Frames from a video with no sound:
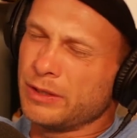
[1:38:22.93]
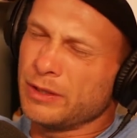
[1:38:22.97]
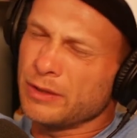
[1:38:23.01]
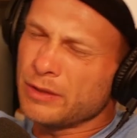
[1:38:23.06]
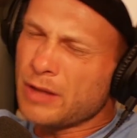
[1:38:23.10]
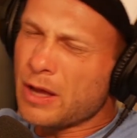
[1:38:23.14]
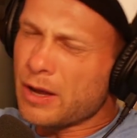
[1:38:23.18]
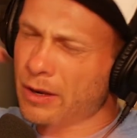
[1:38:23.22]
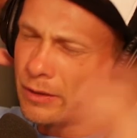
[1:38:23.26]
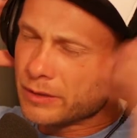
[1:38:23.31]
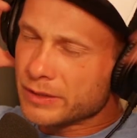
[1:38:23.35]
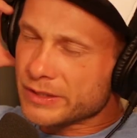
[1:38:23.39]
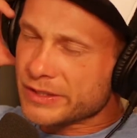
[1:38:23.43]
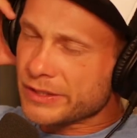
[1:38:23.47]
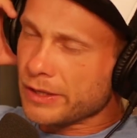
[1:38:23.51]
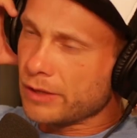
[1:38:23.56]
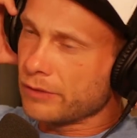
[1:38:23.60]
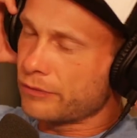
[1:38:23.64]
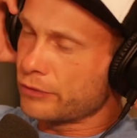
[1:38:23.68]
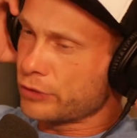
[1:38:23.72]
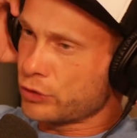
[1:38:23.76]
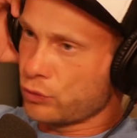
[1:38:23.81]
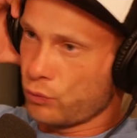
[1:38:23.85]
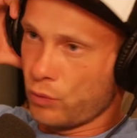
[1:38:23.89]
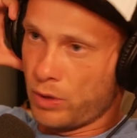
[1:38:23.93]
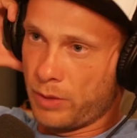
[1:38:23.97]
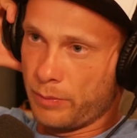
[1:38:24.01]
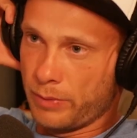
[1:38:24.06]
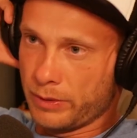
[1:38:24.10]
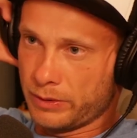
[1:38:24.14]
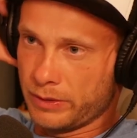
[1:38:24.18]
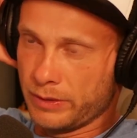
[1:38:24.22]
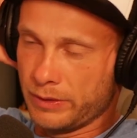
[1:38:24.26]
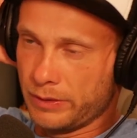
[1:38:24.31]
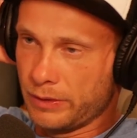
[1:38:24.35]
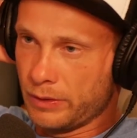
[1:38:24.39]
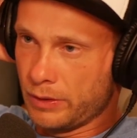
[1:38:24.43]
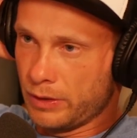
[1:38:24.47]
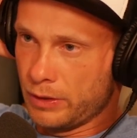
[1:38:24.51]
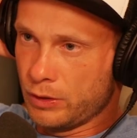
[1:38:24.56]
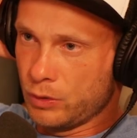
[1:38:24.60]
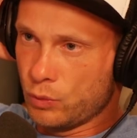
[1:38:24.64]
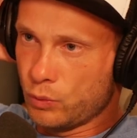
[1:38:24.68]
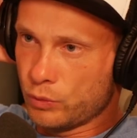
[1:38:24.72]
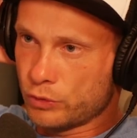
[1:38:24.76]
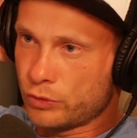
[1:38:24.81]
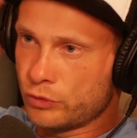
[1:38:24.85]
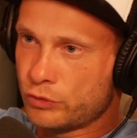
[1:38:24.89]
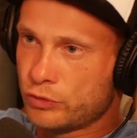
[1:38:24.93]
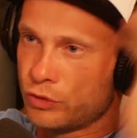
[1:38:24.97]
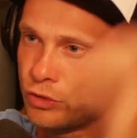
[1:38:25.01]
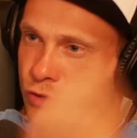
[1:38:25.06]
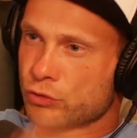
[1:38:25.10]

Not in a selfish way, but you know what?